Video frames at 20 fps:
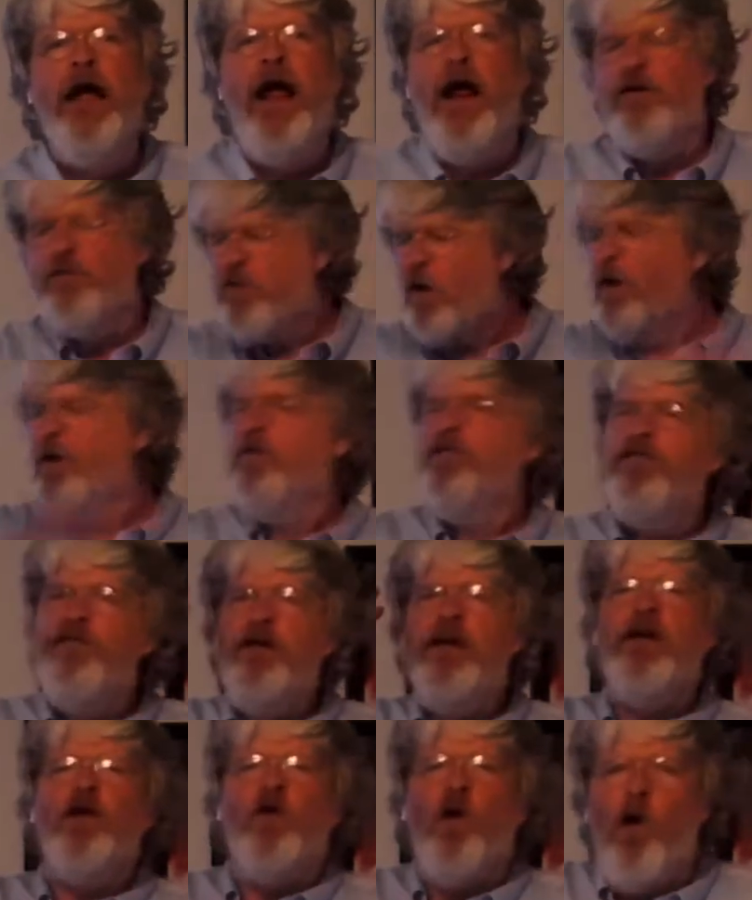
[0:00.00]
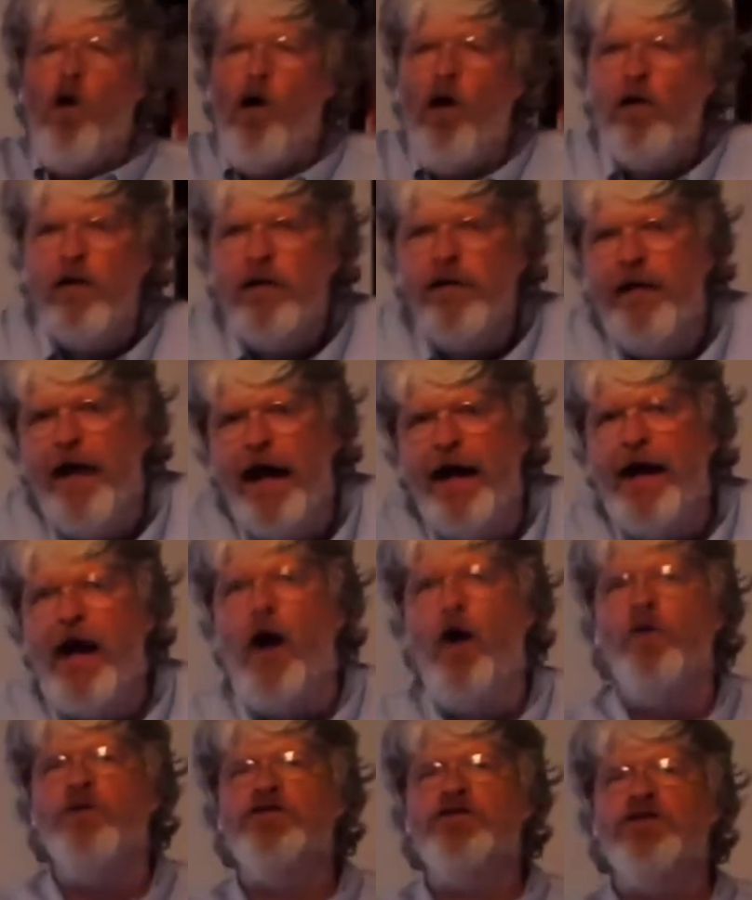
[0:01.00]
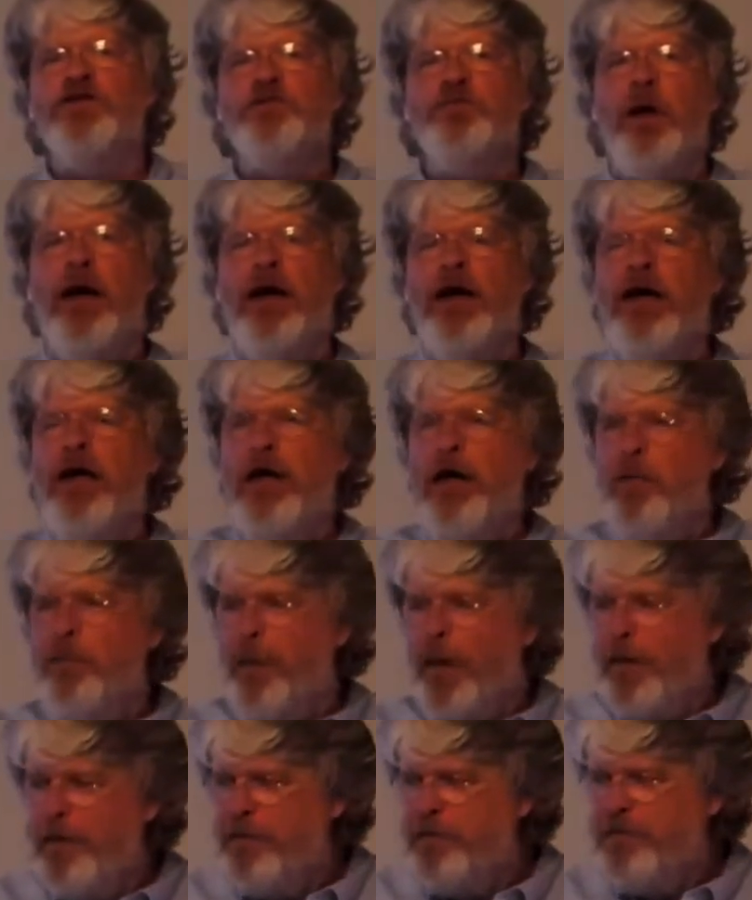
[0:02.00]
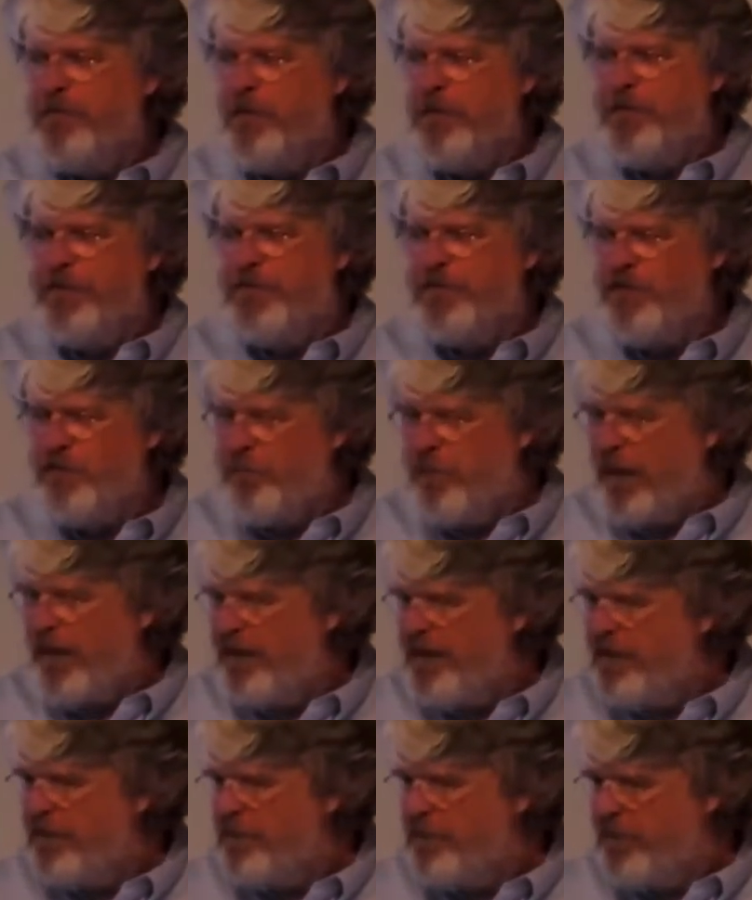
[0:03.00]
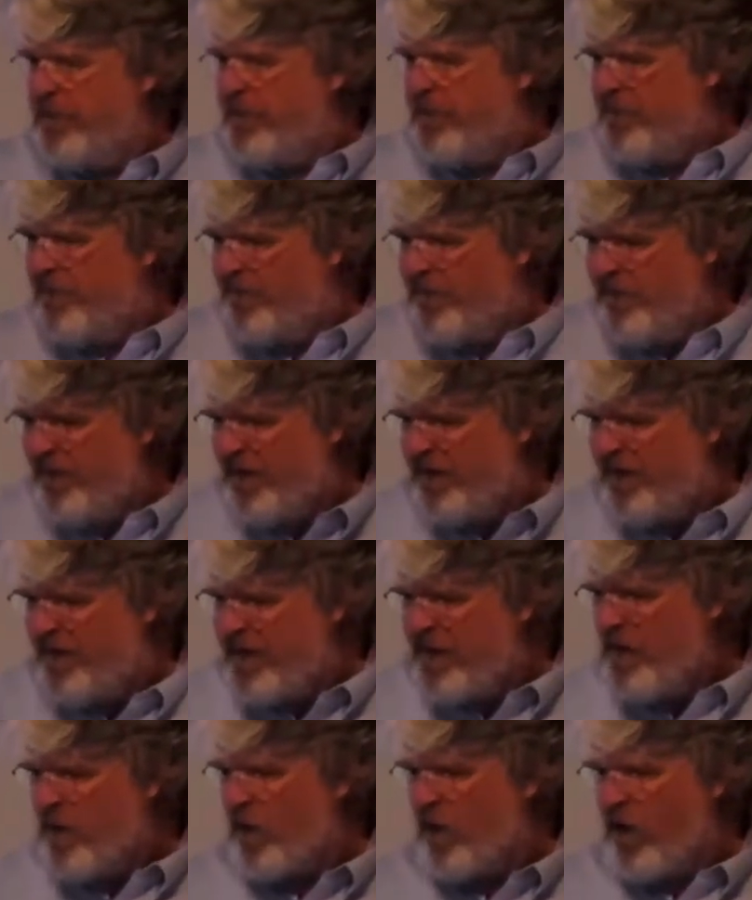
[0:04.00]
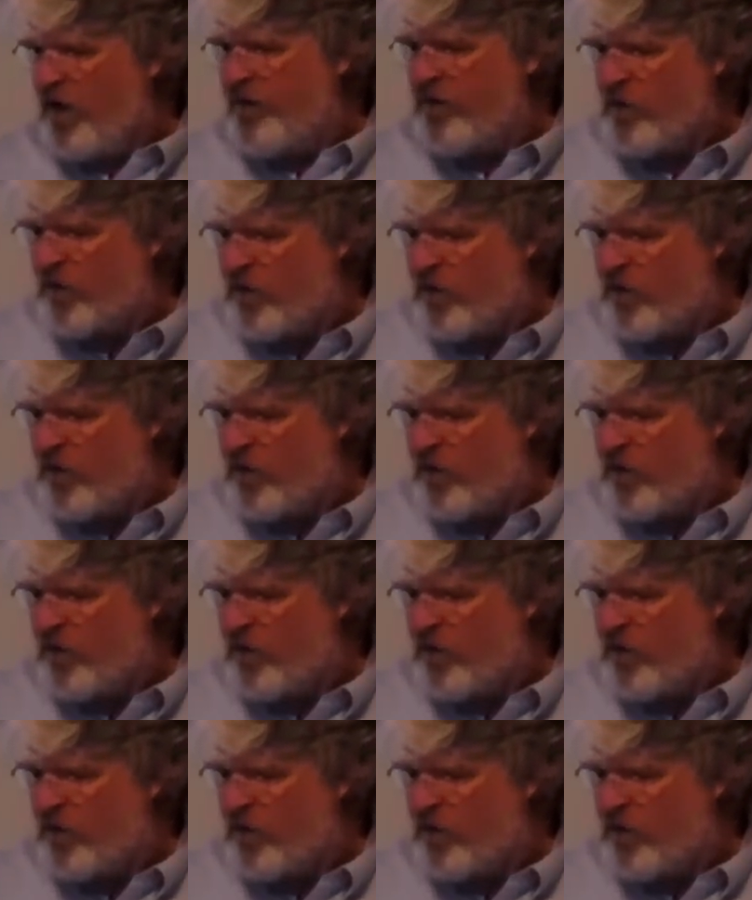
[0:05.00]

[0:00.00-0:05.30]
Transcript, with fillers: And trying to figure all of that out just by, by just by sitting here on